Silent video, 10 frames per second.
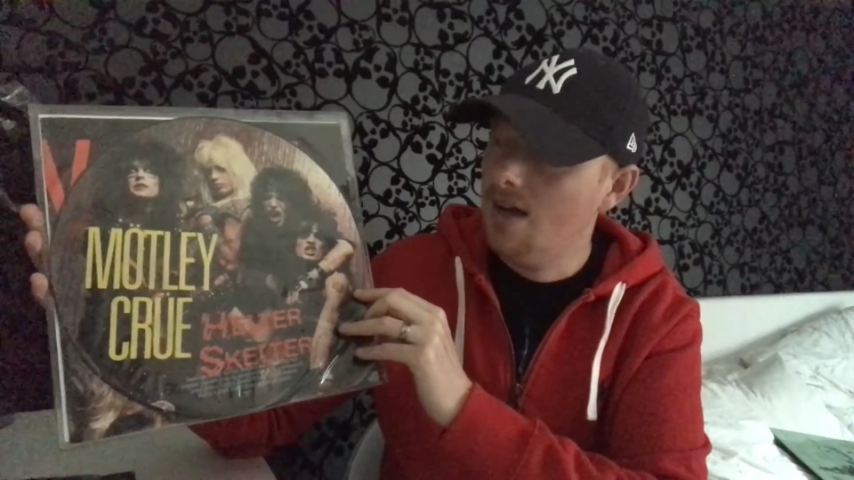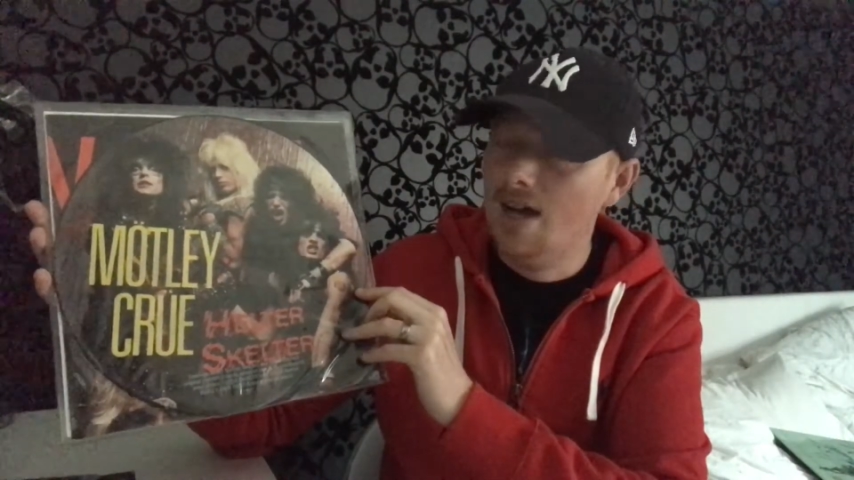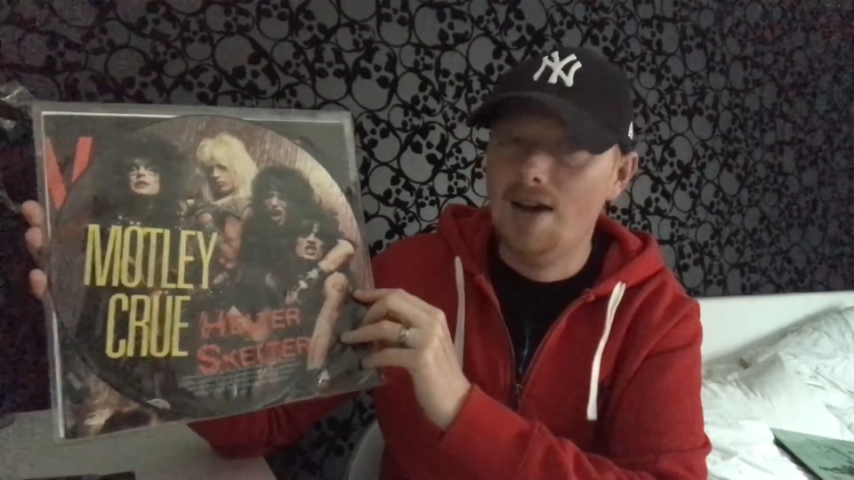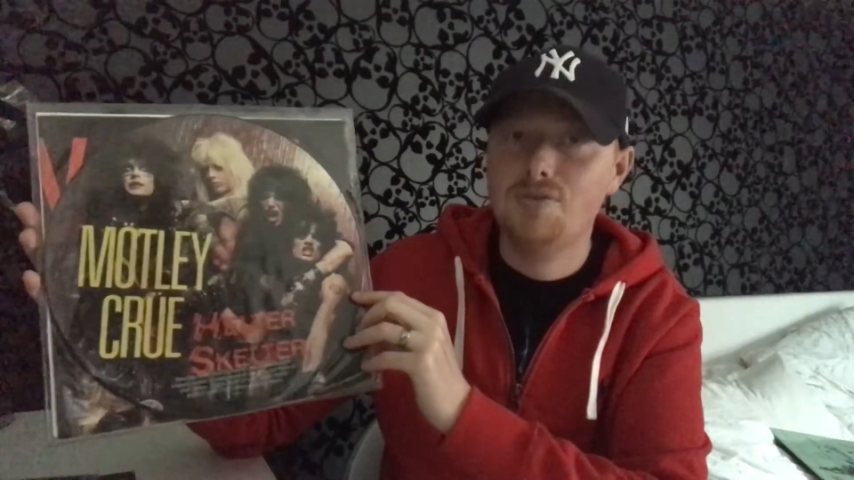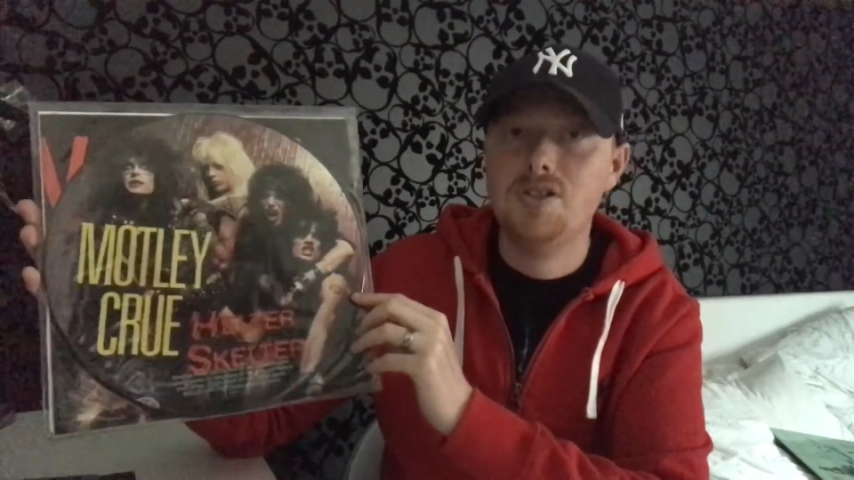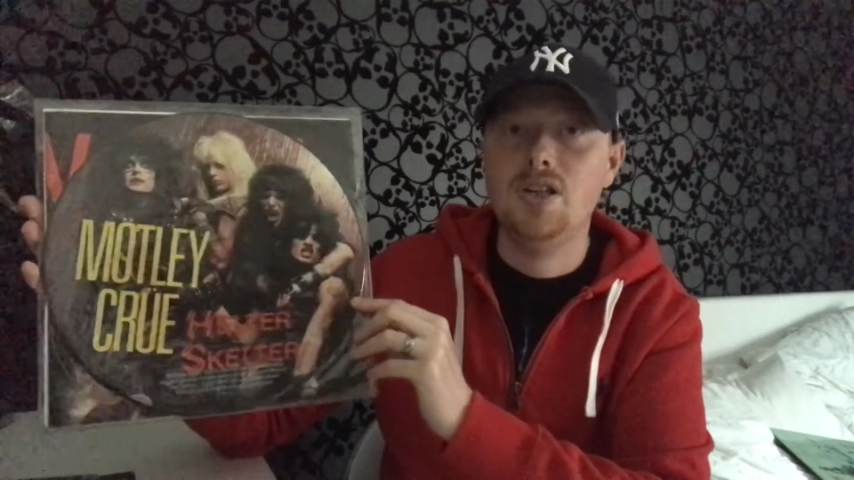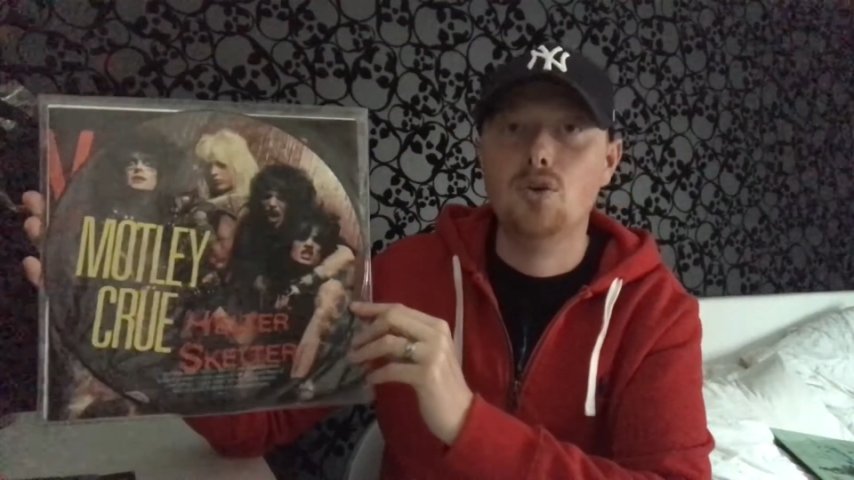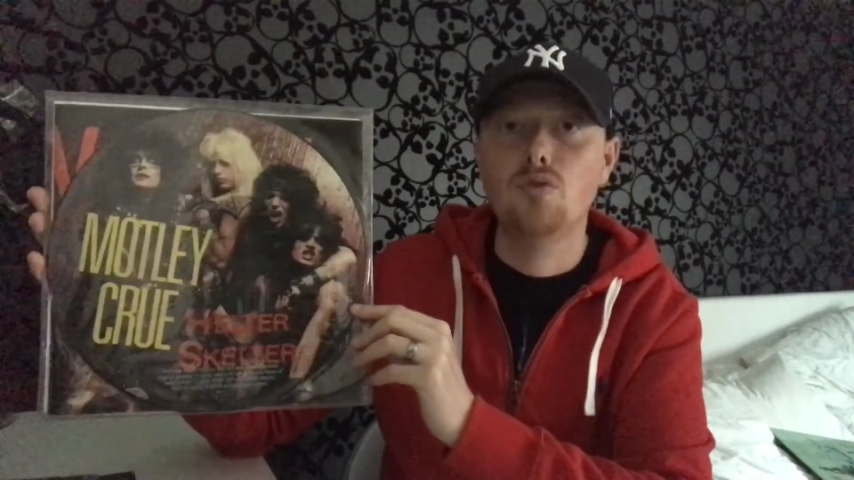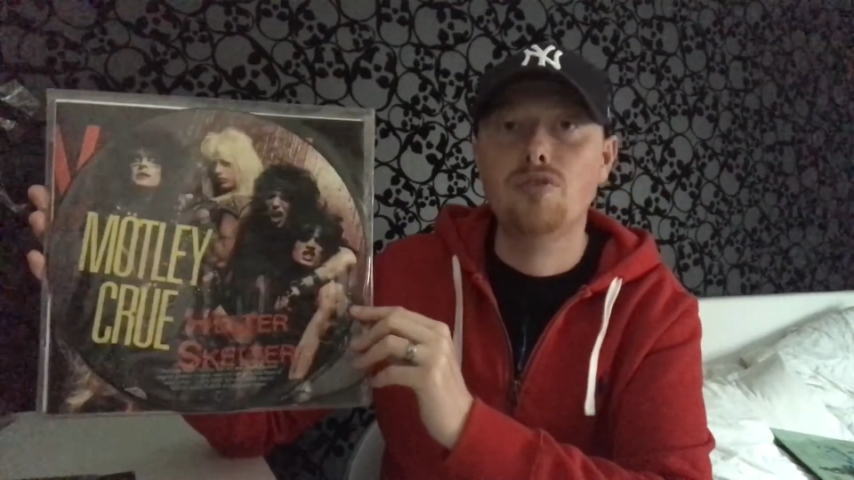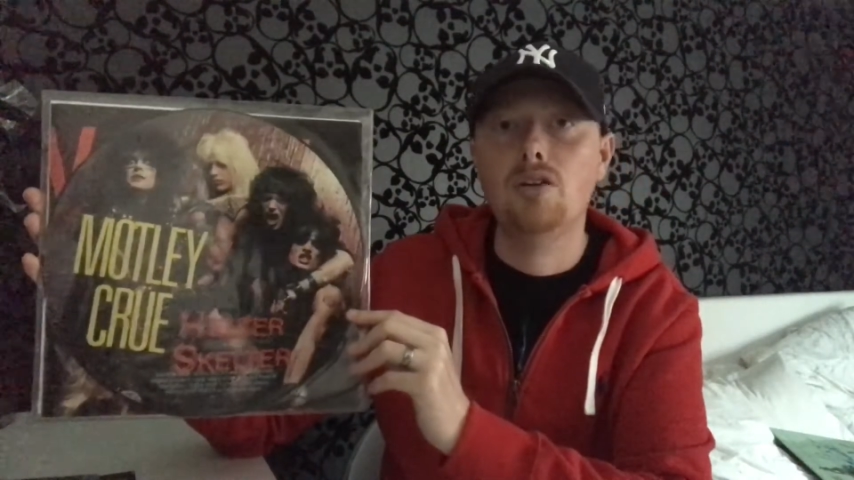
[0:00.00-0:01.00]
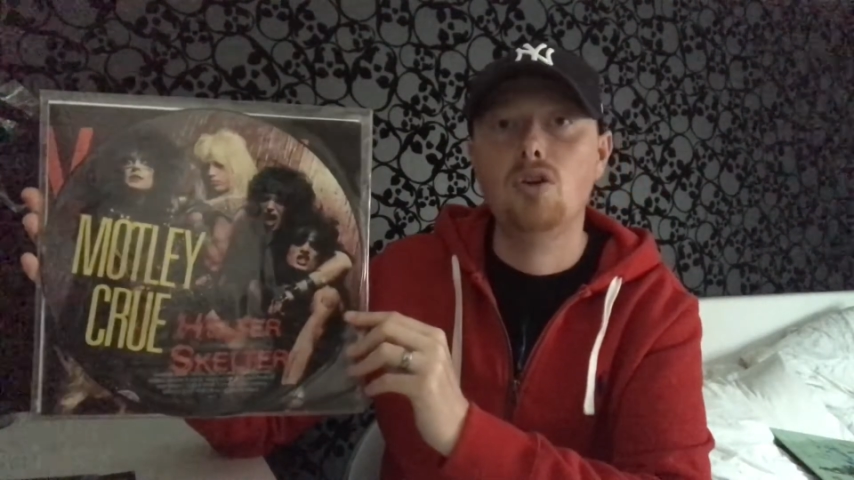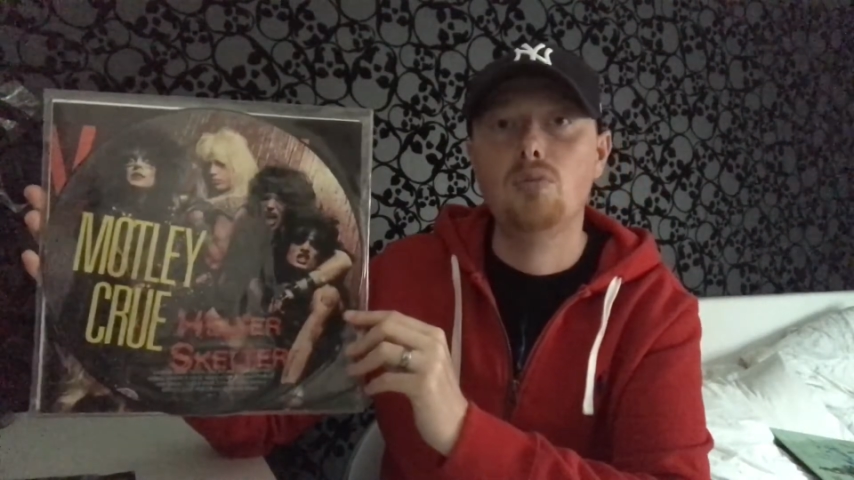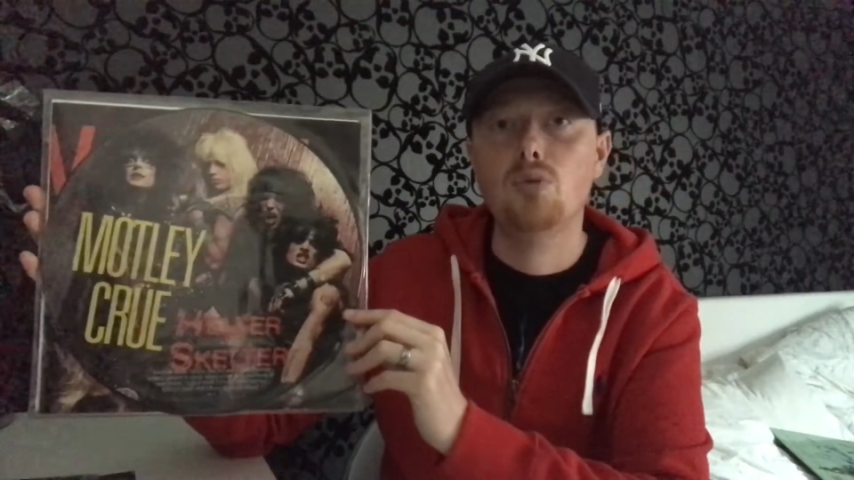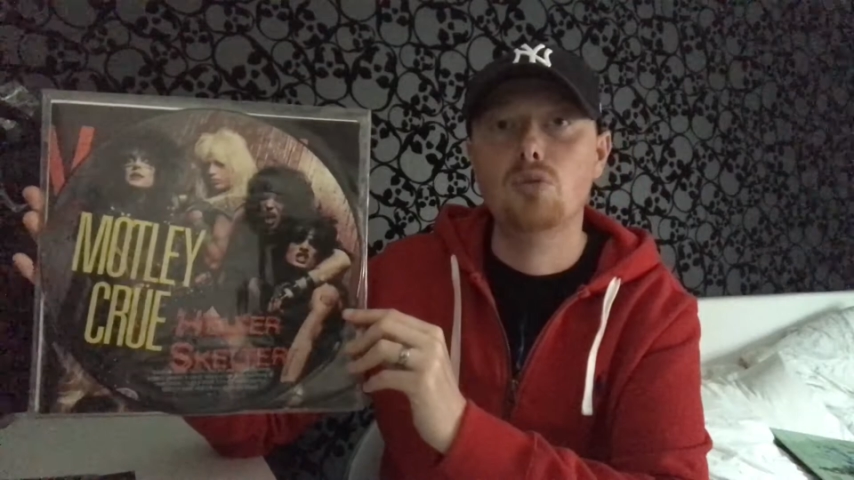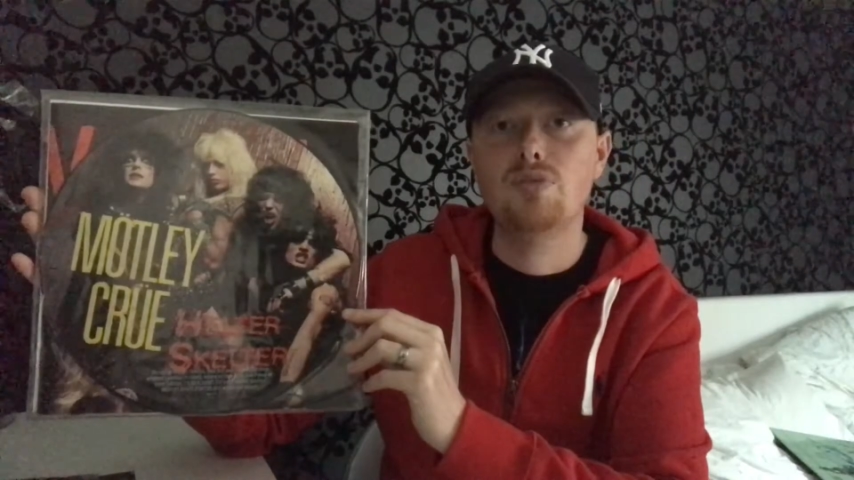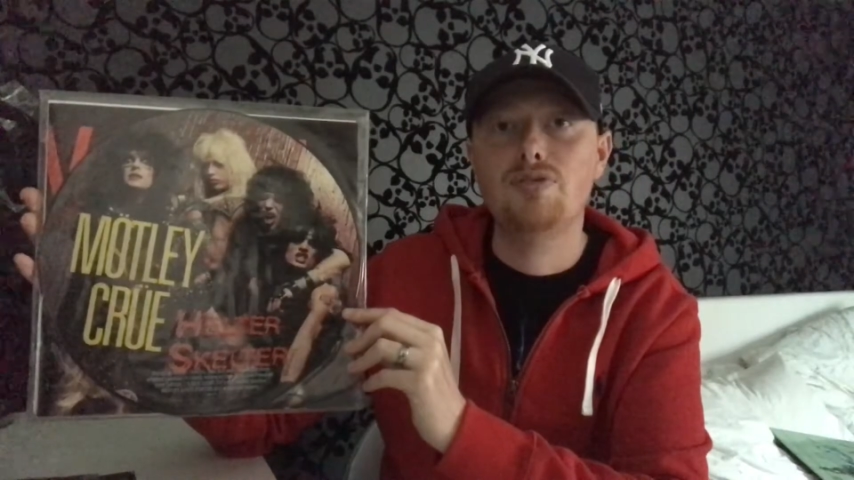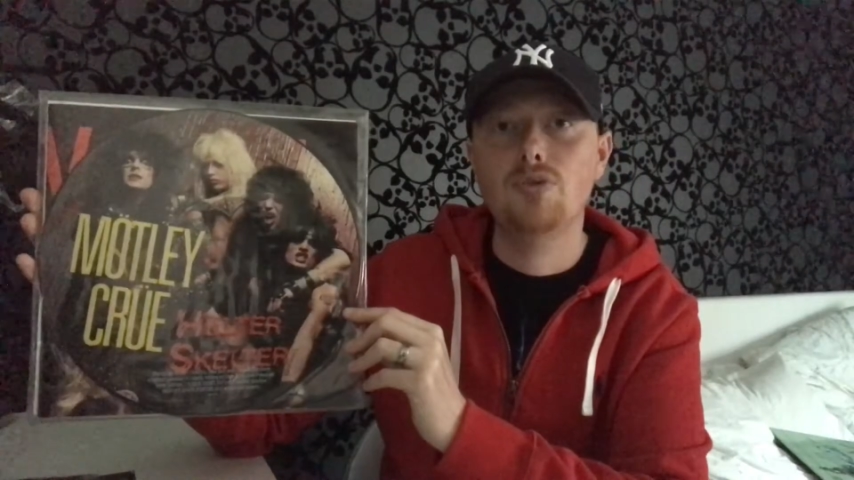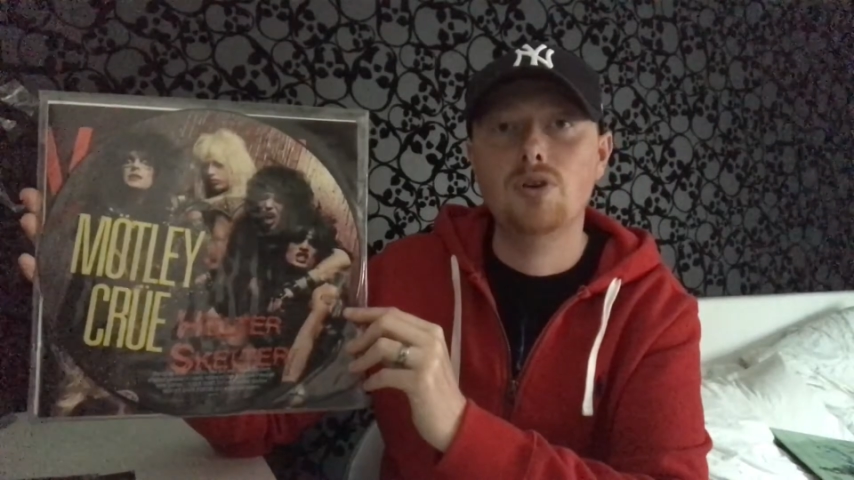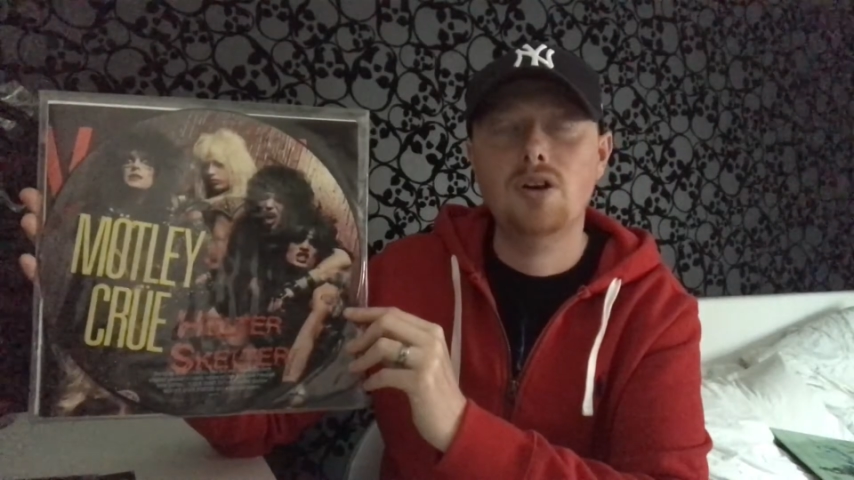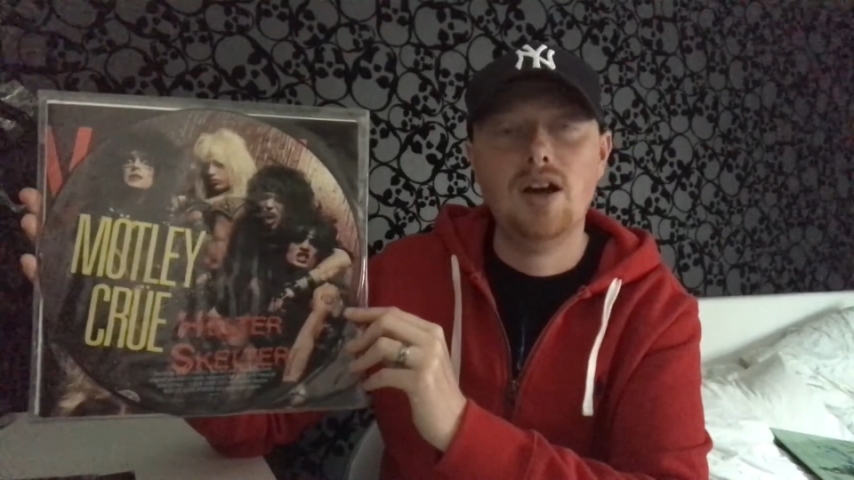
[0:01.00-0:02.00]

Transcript: have seen it go for a lot more before.